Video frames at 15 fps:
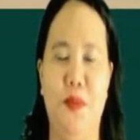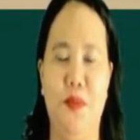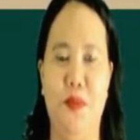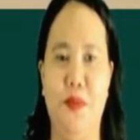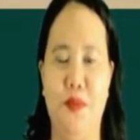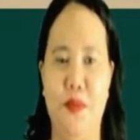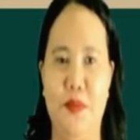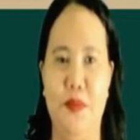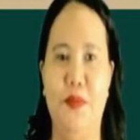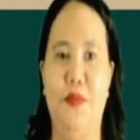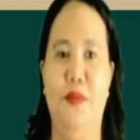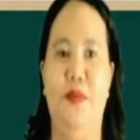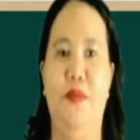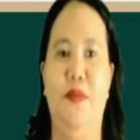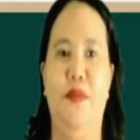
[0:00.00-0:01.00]

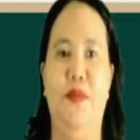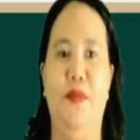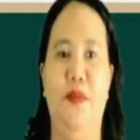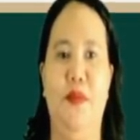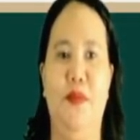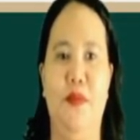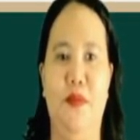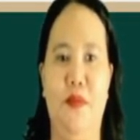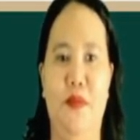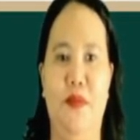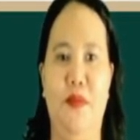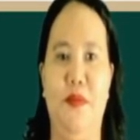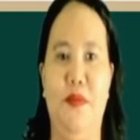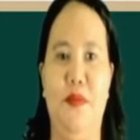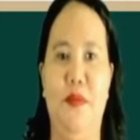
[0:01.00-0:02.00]

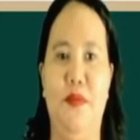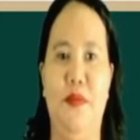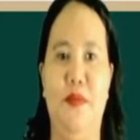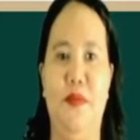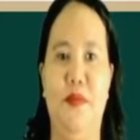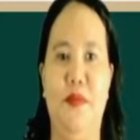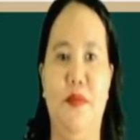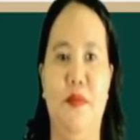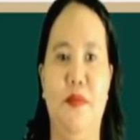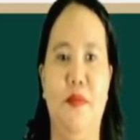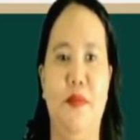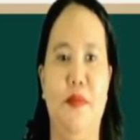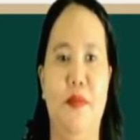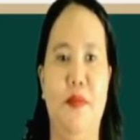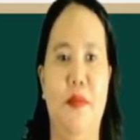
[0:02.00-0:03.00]

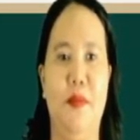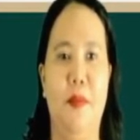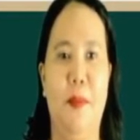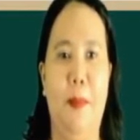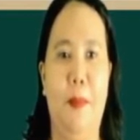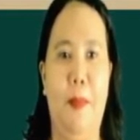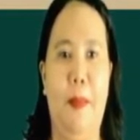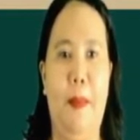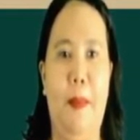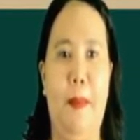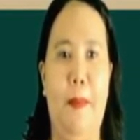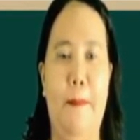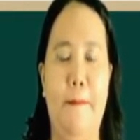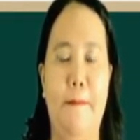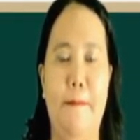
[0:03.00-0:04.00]

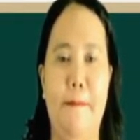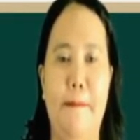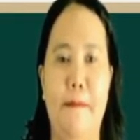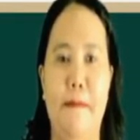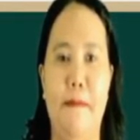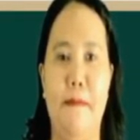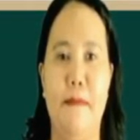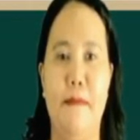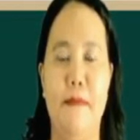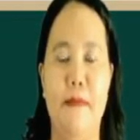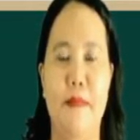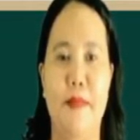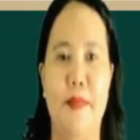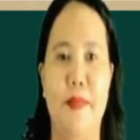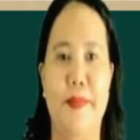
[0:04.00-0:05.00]

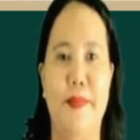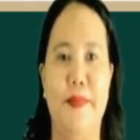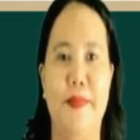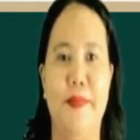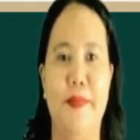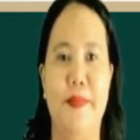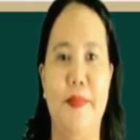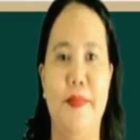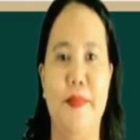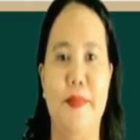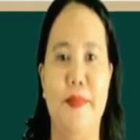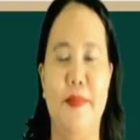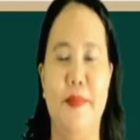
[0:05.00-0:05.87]
[no speech]